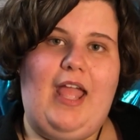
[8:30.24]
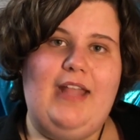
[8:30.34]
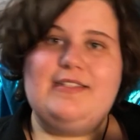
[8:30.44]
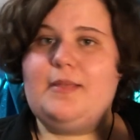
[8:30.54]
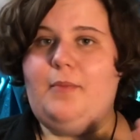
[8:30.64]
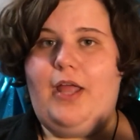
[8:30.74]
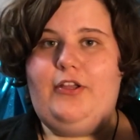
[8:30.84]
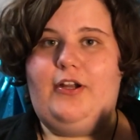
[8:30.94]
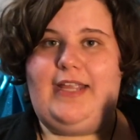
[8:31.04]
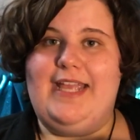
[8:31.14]
and some
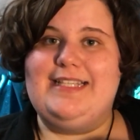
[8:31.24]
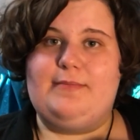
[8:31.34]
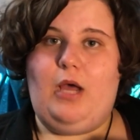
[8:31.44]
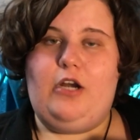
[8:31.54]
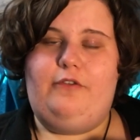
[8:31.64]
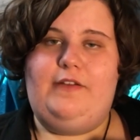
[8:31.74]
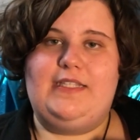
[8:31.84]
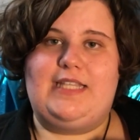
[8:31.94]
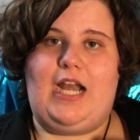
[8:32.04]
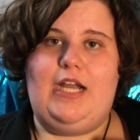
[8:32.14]
other kids
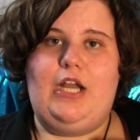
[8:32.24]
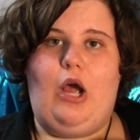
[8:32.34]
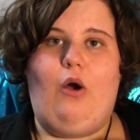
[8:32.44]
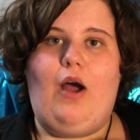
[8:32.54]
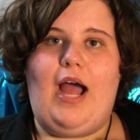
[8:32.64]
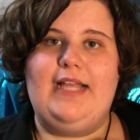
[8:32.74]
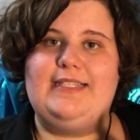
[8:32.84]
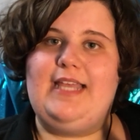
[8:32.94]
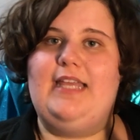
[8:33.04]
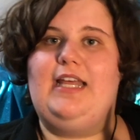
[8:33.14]
monofins that I know.
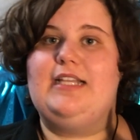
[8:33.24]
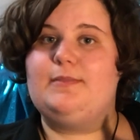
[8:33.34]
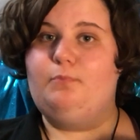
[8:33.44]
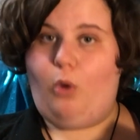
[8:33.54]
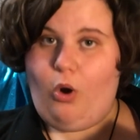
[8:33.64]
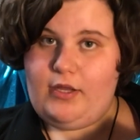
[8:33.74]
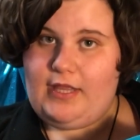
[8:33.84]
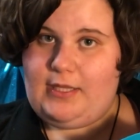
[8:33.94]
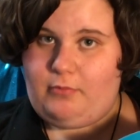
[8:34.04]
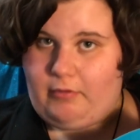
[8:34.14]
I'd say that it's more
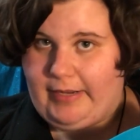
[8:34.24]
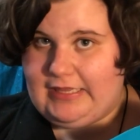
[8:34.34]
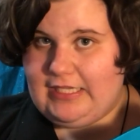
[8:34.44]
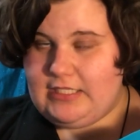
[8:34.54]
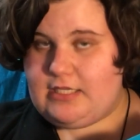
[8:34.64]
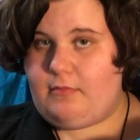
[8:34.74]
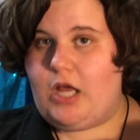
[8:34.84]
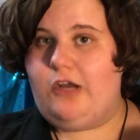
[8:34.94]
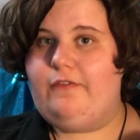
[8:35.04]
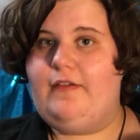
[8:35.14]
than the Mermaid Linden
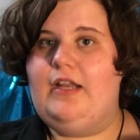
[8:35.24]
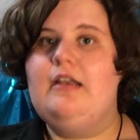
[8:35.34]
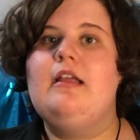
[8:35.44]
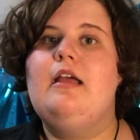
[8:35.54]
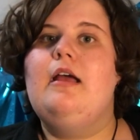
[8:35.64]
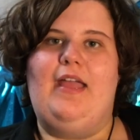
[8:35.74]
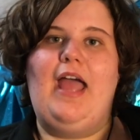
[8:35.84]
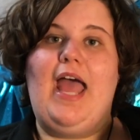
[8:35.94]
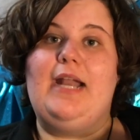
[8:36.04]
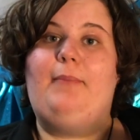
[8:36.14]
monofin,
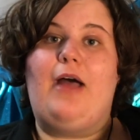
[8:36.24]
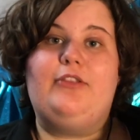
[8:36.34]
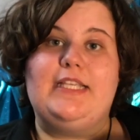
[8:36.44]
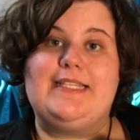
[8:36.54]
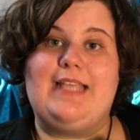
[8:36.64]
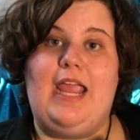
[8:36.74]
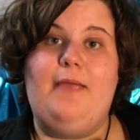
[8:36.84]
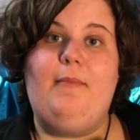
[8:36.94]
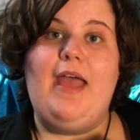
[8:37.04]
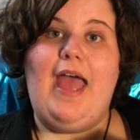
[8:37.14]
and about the
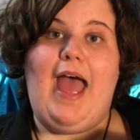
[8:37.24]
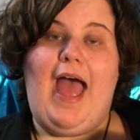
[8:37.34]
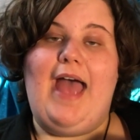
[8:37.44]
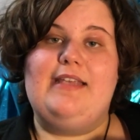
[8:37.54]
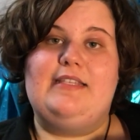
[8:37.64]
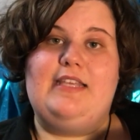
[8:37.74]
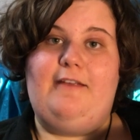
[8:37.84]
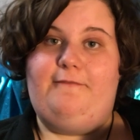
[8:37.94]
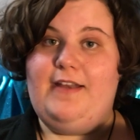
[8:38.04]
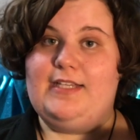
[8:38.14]
same as the
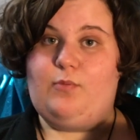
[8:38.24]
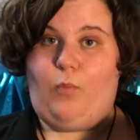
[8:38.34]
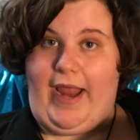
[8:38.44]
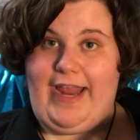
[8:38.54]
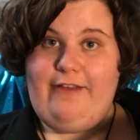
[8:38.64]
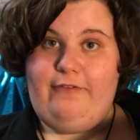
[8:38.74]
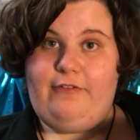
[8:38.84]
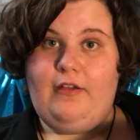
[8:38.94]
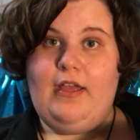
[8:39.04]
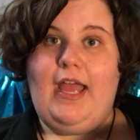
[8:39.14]
Finis
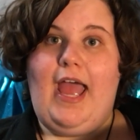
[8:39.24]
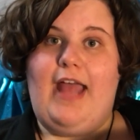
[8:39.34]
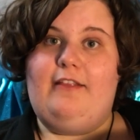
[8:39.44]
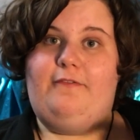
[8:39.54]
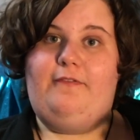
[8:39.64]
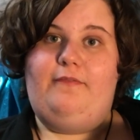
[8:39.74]
Wave, and